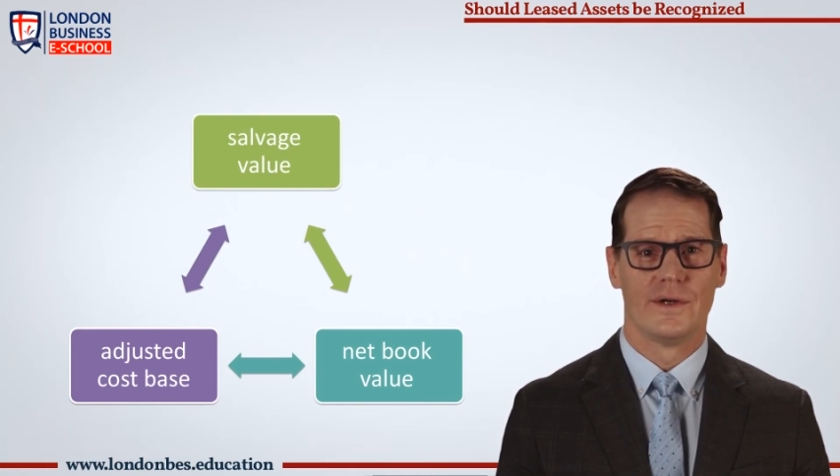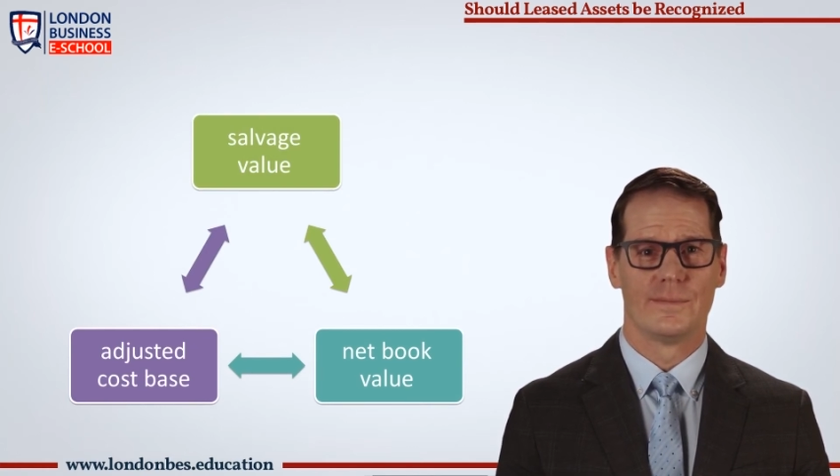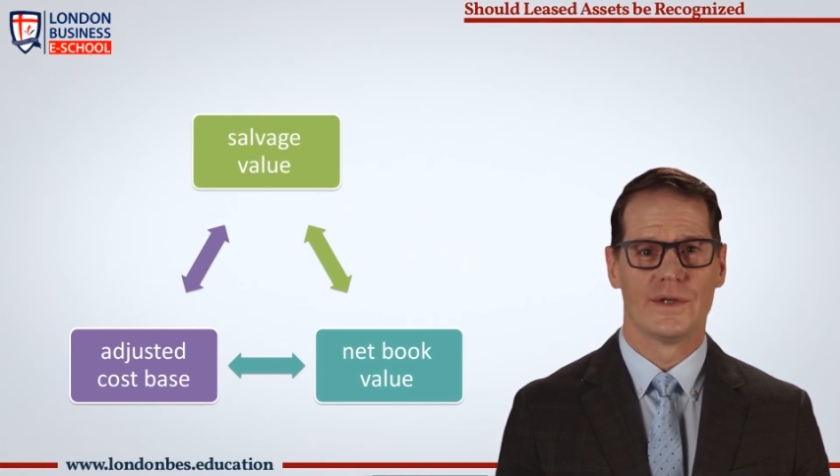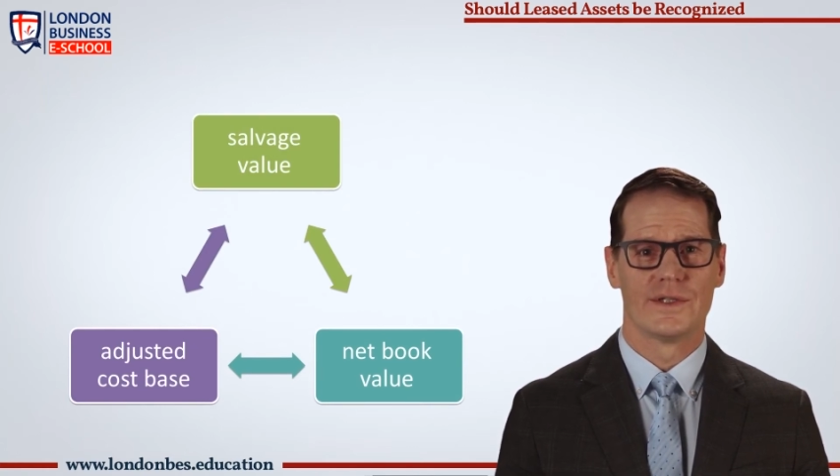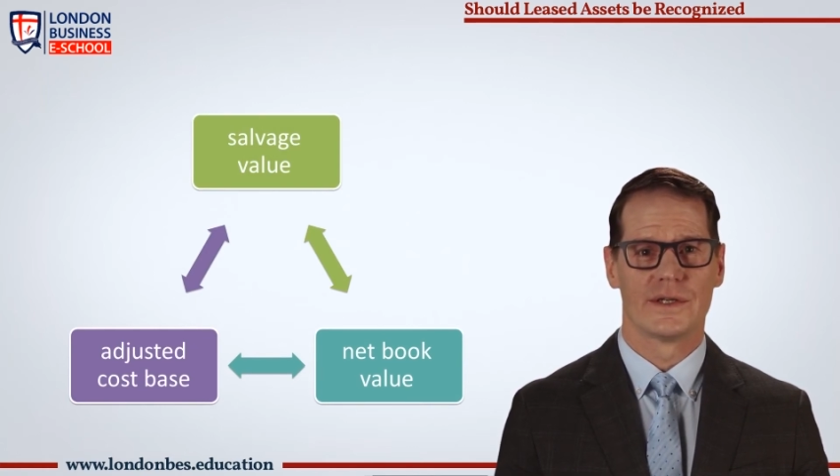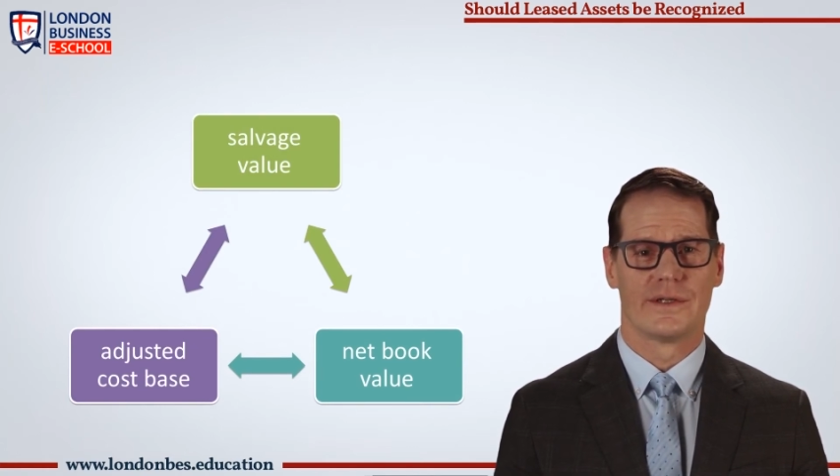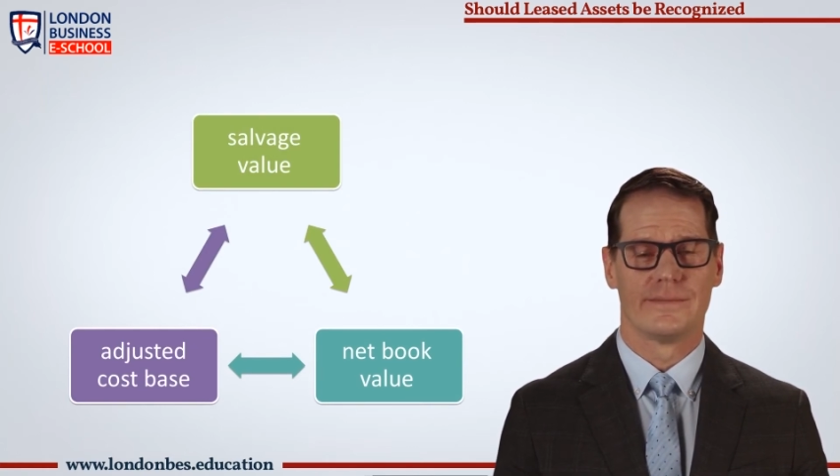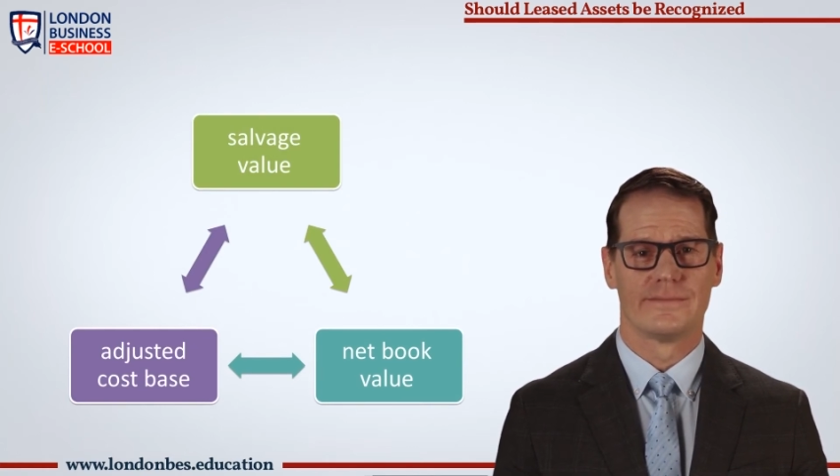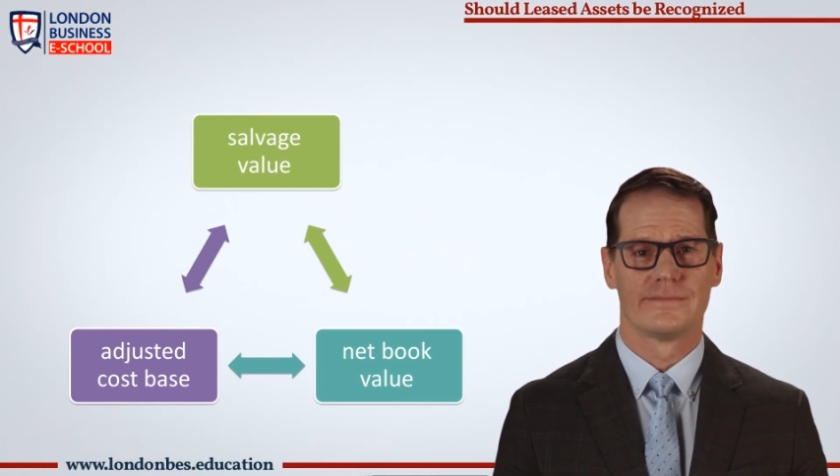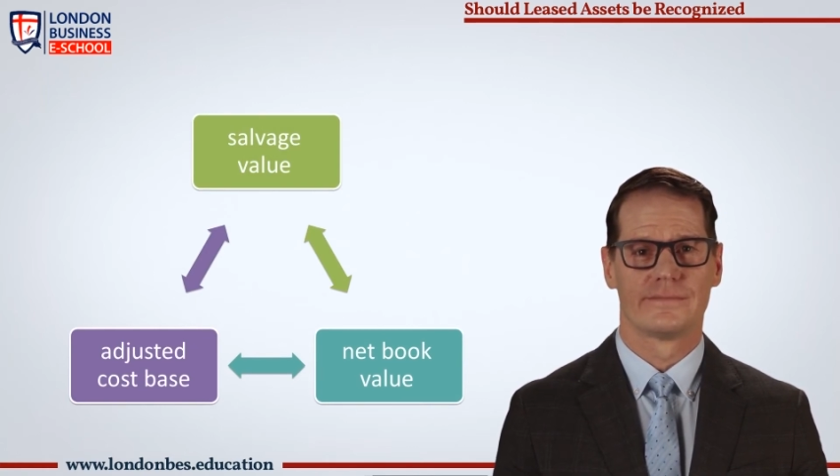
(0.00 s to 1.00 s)
depreciated
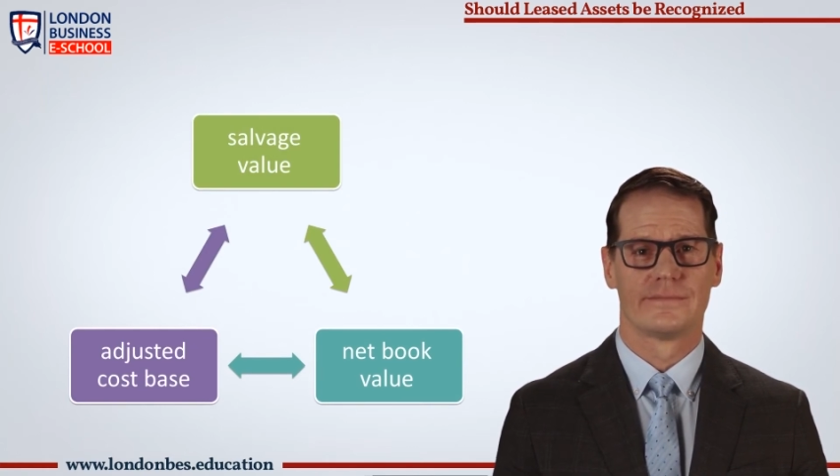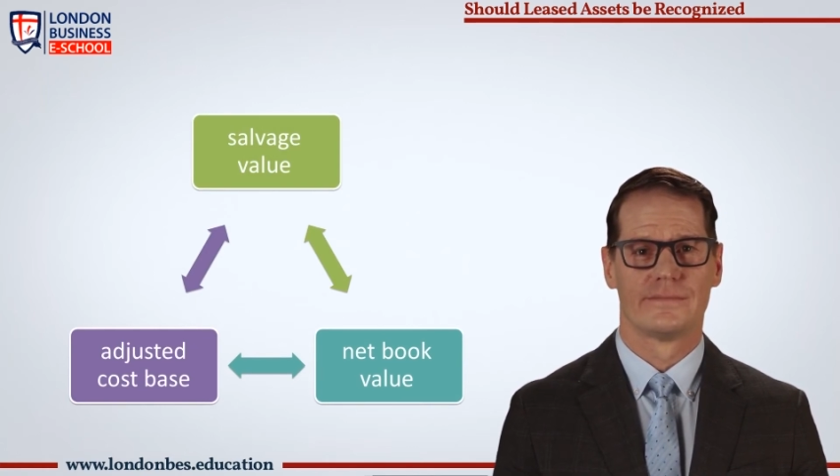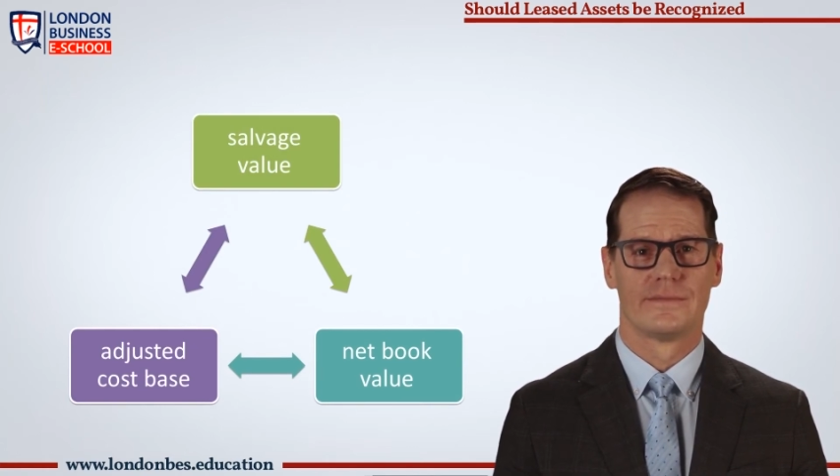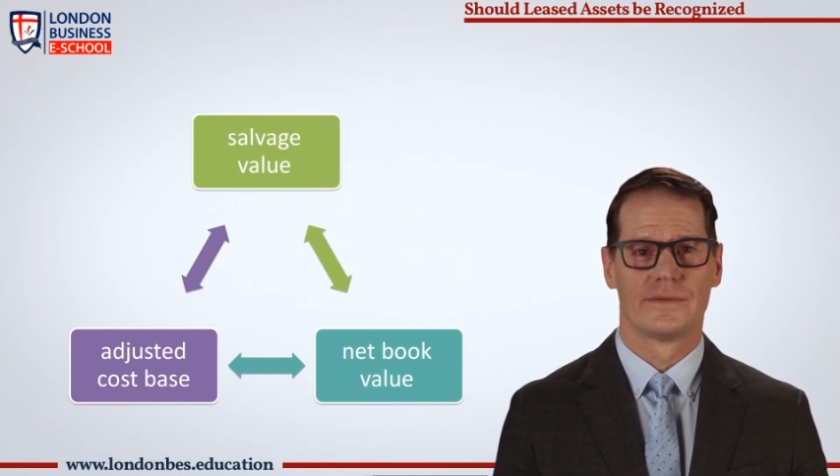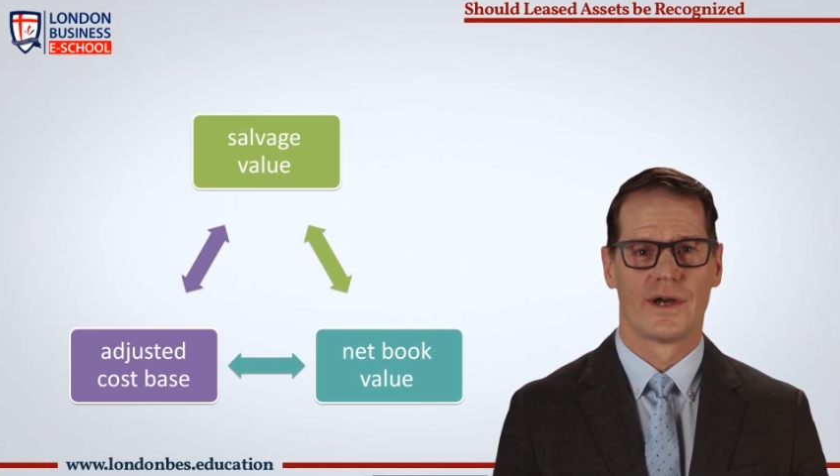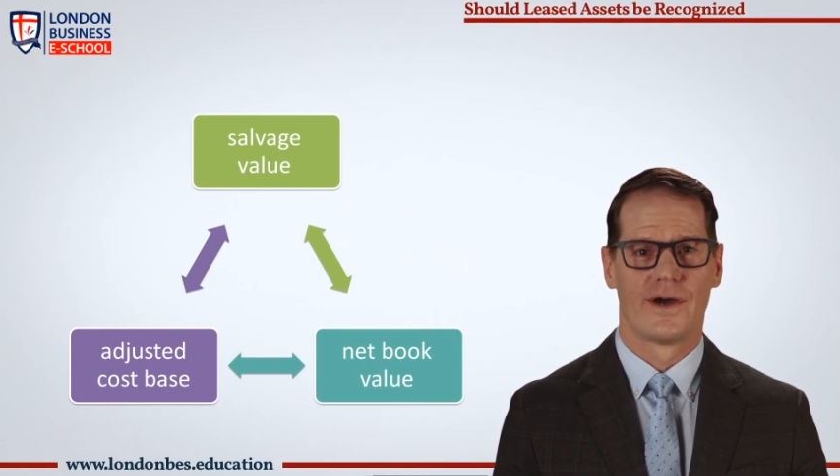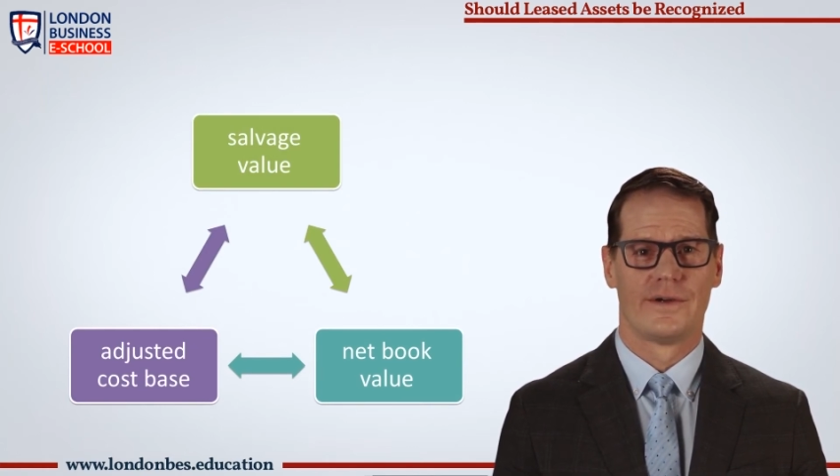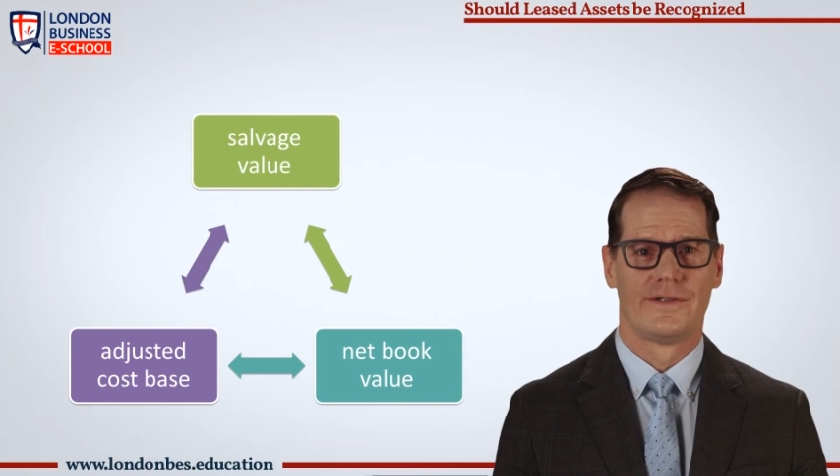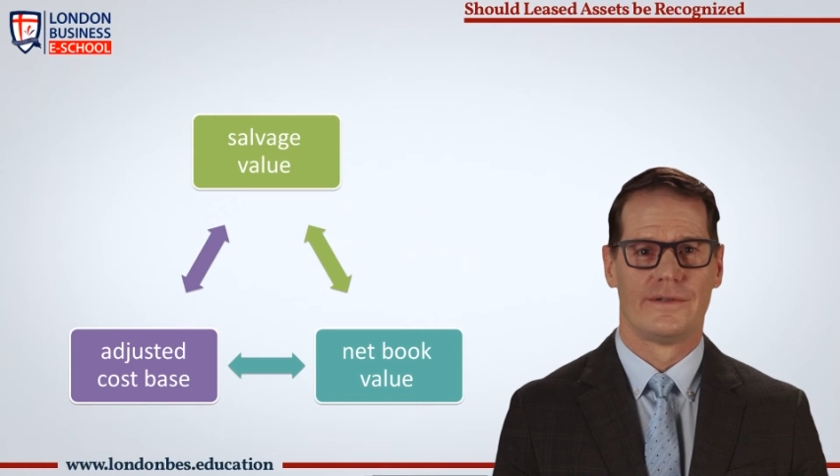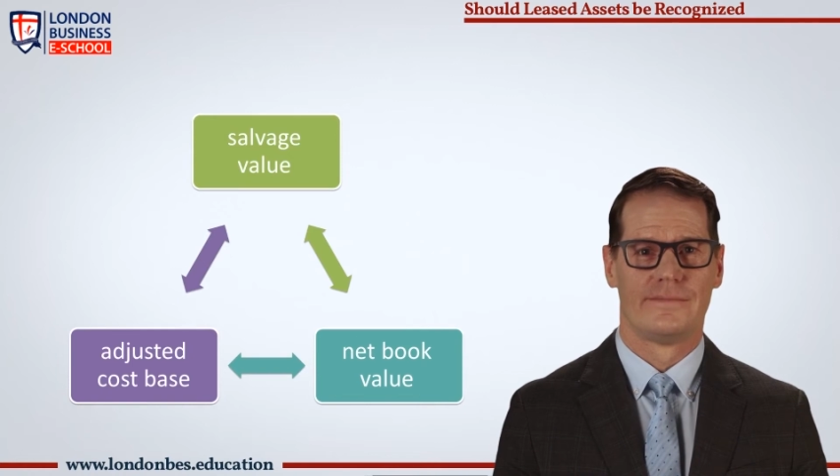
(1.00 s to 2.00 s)

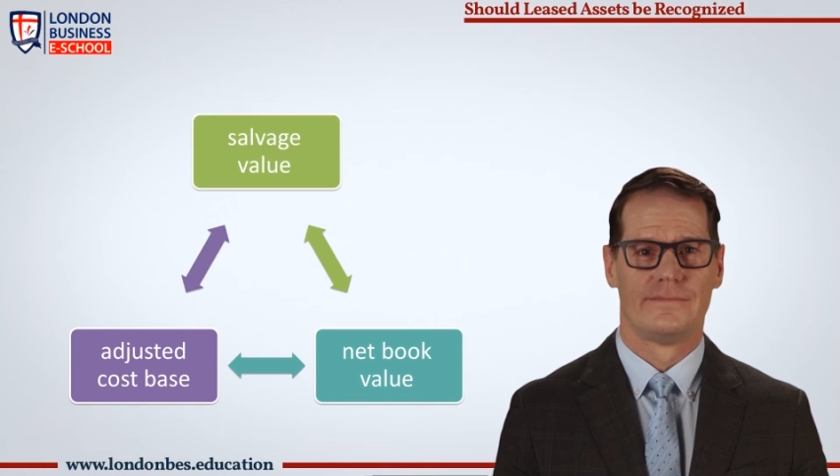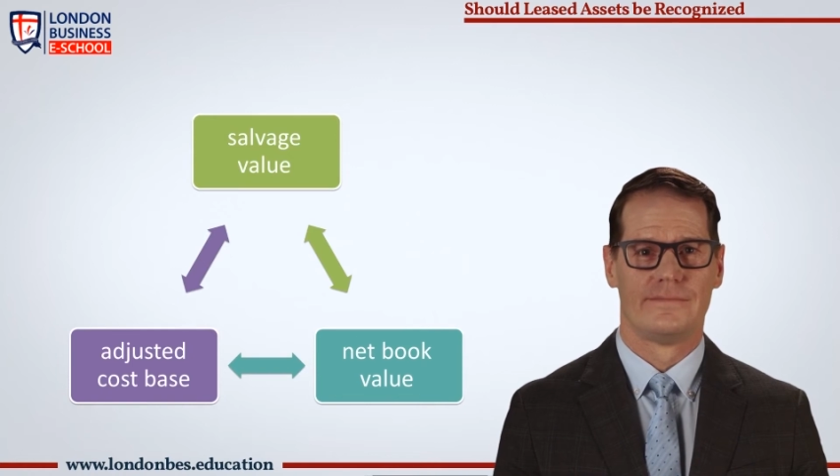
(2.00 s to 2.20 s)
cost.